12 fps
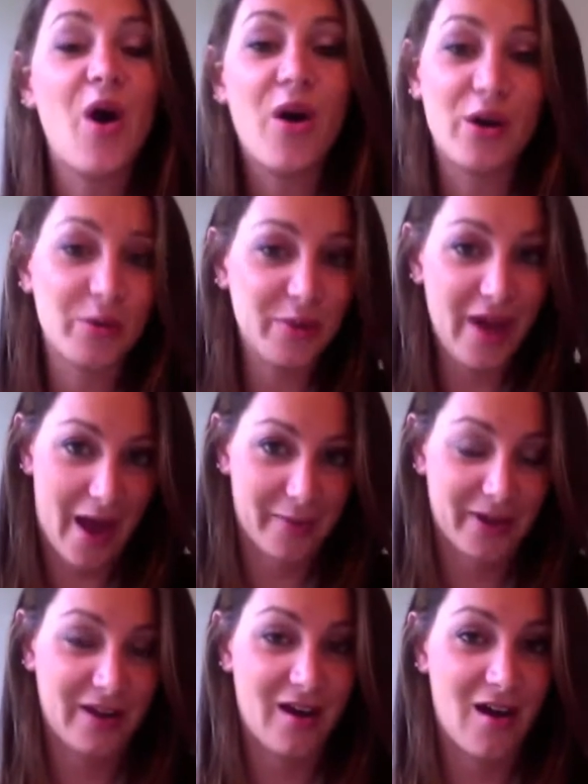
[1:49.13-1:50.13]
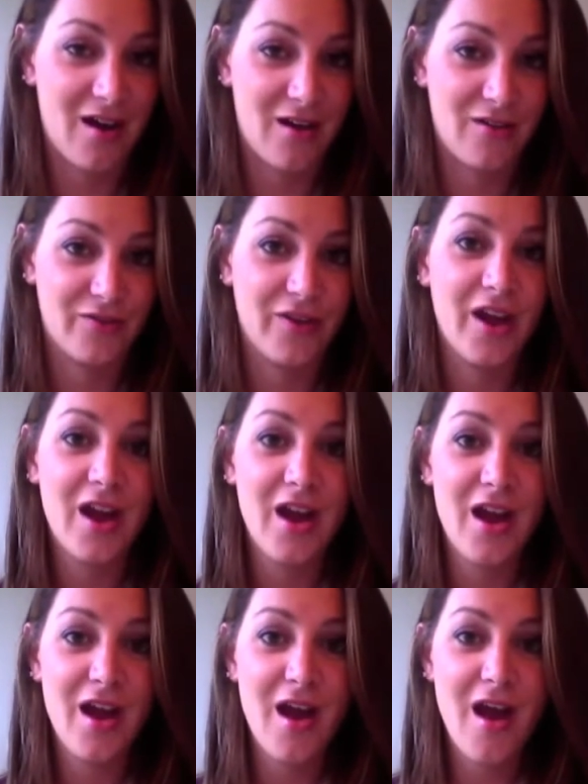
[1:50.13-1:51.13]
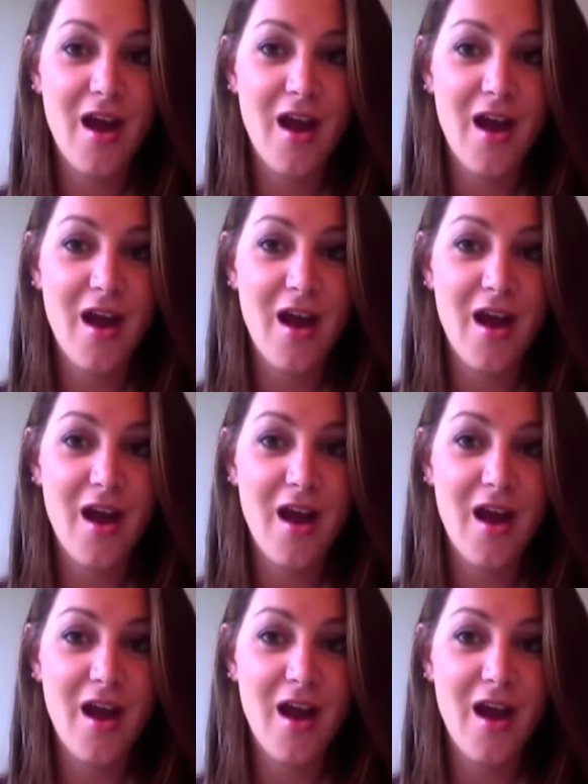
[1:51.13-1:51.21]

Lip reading: I have a horrible habit of